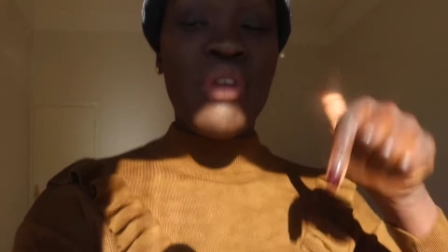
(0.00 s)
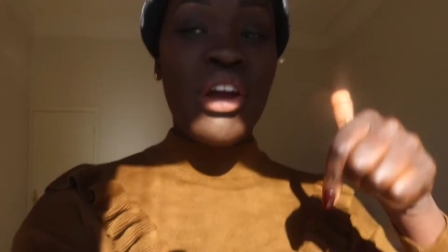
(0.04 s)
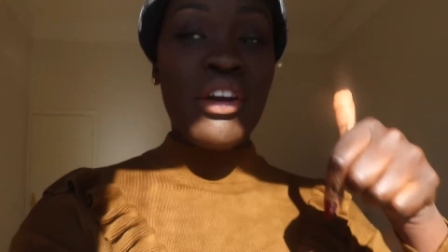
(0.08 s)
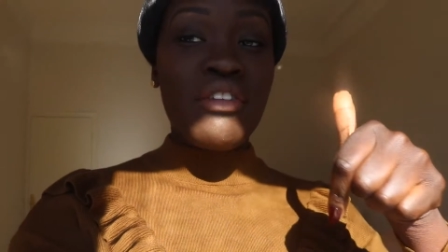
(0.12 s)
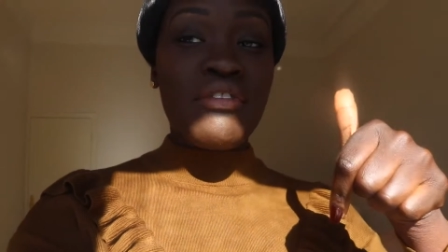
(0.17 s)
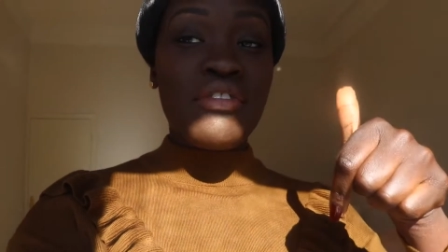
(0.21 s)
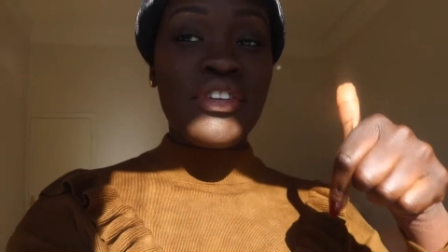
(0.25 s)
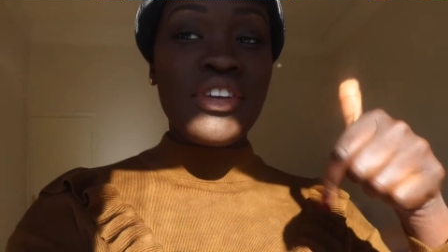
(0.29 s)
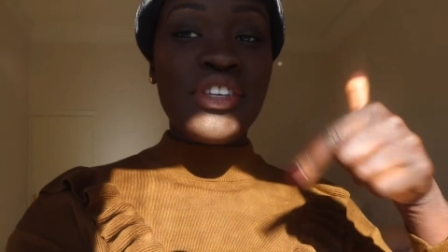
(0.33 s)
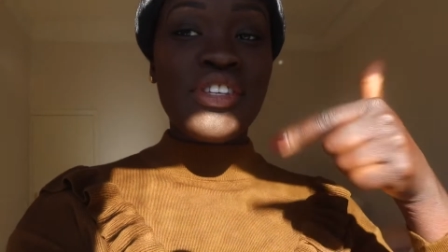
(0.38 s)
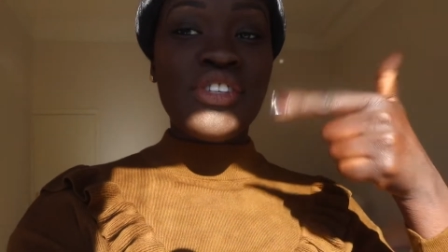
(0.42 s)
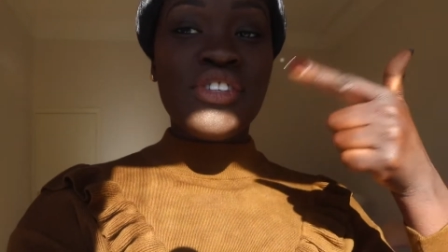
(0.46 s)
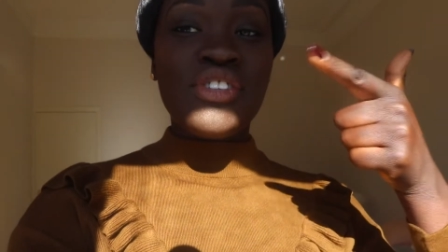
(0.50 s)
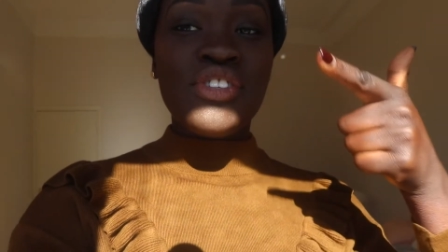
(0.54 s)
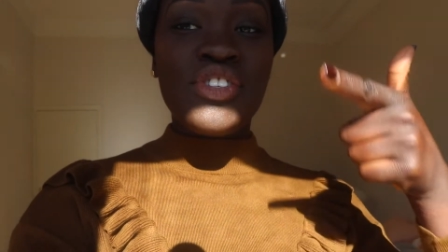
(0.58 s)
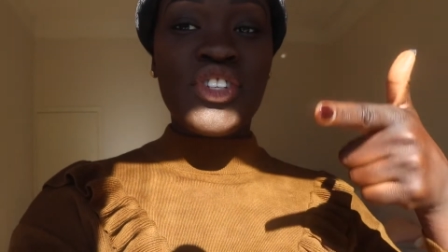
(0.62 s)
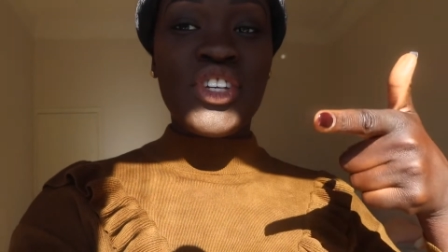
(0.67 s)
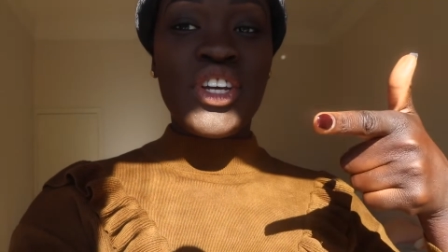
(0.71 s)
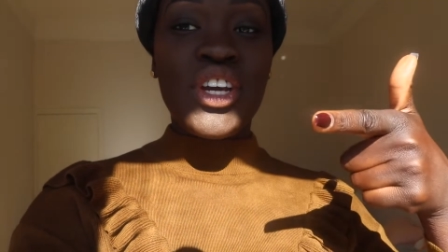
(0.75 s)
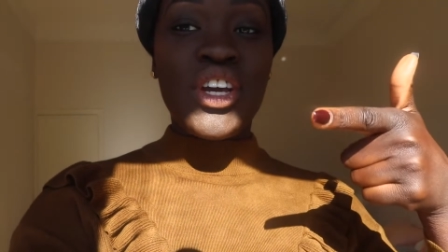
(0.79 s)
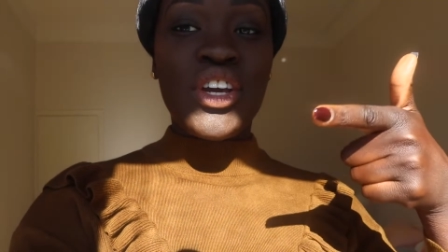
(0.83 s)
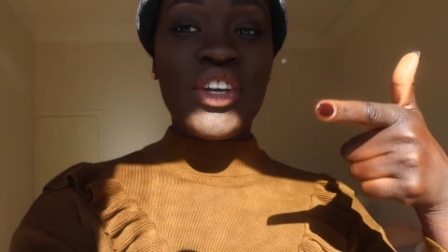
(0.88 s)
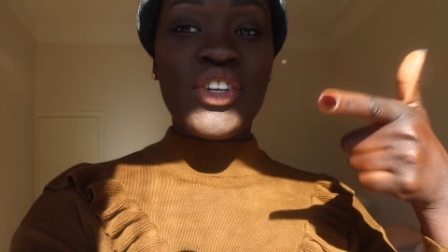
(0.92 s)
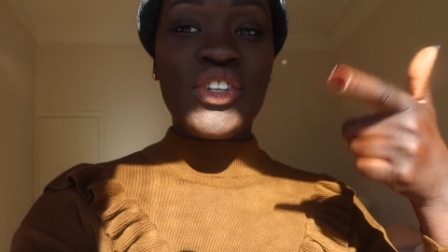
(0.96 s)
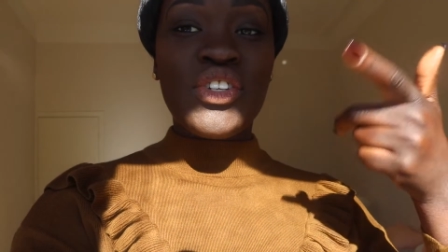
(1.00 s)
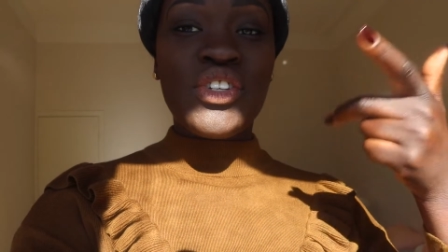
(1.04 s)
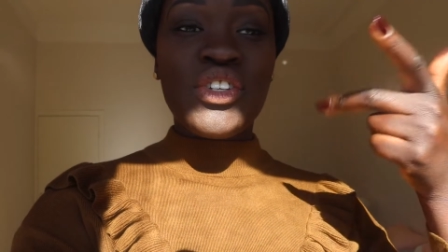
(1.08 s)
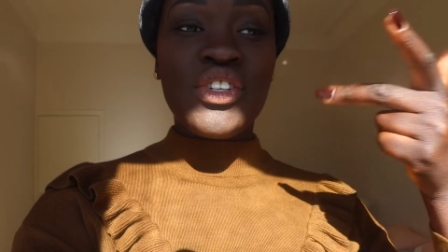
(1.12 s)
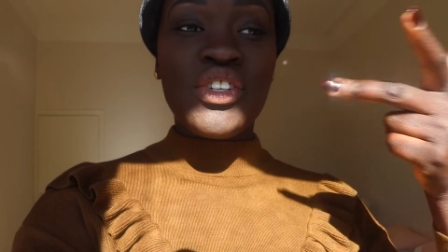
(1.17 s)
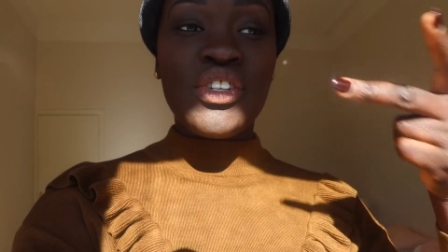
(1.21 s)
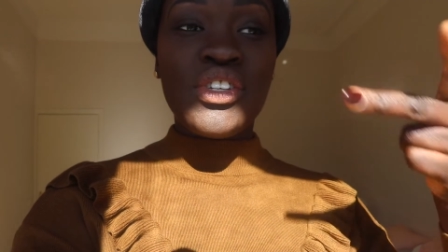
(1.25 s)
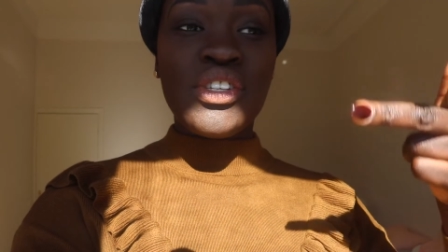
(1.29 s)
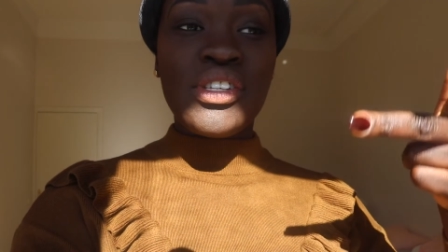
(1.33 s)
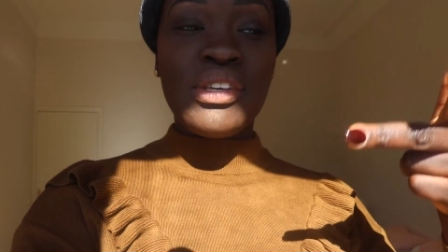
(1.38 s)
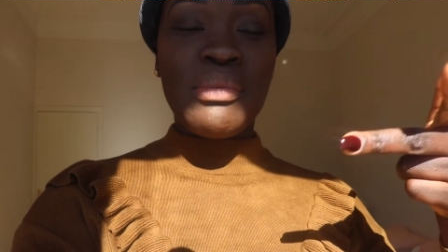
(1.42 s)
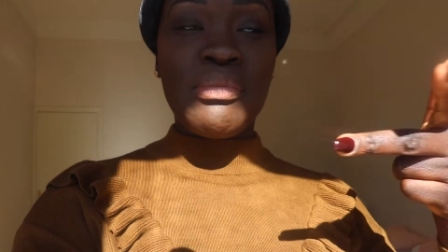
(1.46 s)
Breakfast, church,
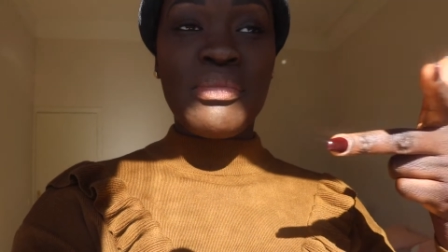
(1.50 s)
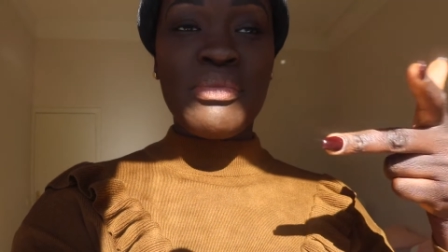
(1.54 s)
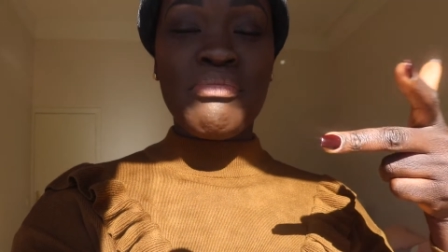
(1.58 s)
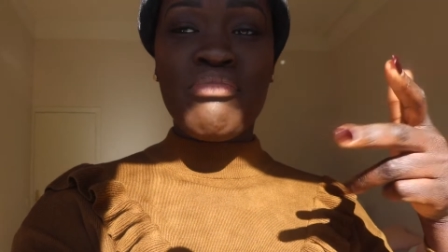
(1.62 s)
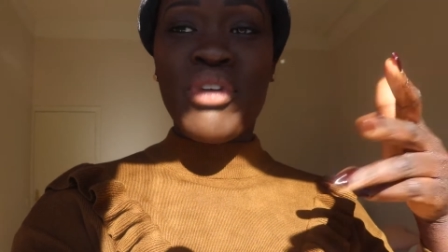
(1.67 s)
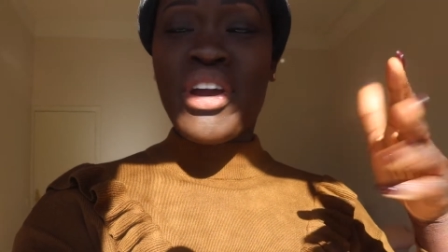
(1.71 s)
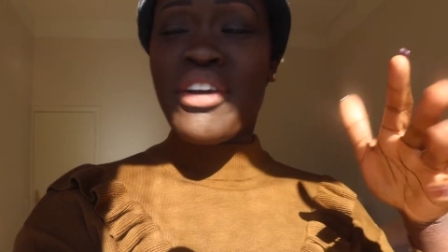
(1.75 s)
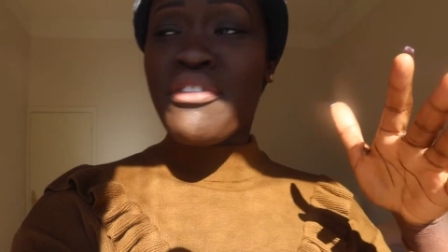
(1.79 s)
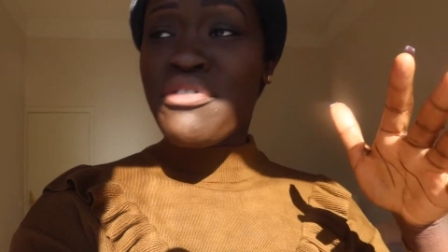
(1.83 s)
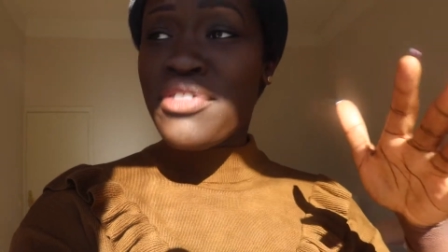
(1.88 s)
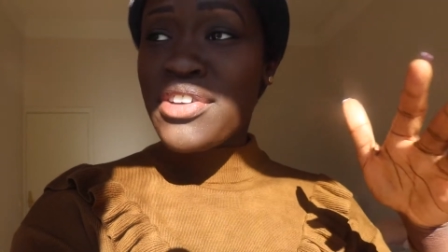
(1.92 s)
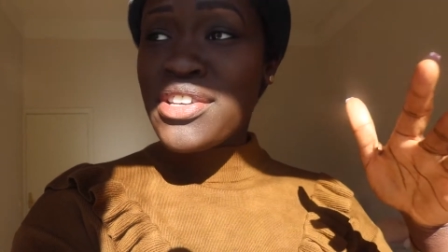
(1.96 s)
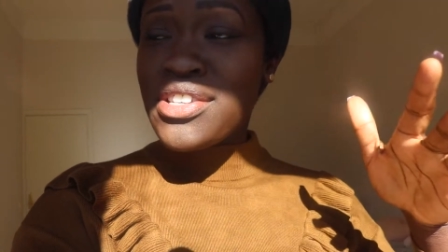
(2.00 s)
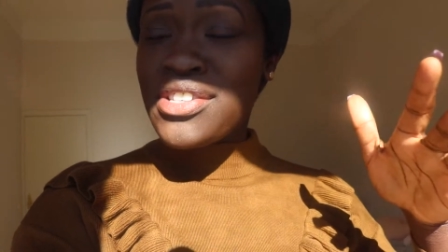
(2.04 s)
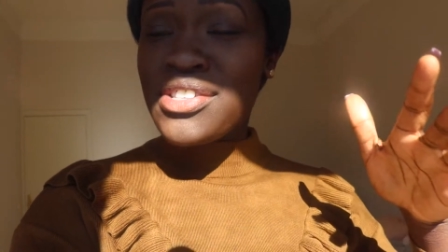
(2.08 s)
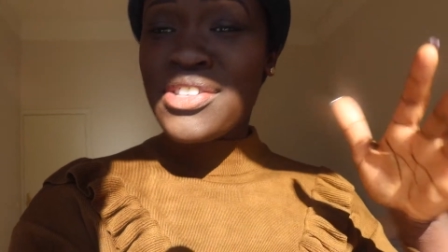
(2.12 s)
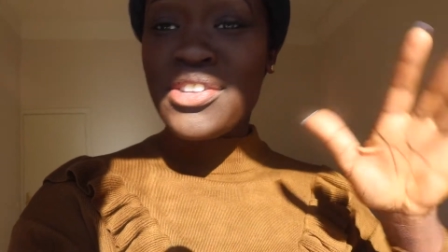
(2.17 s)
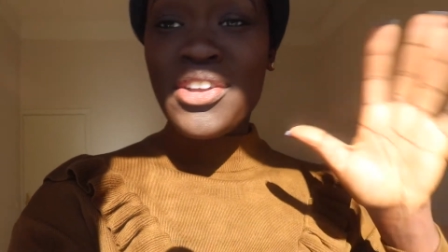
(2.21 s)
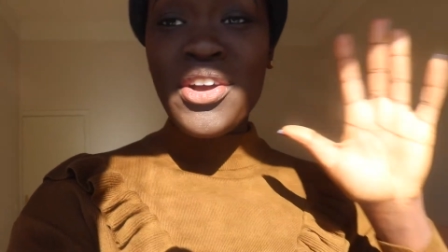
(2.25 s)
some breakfast?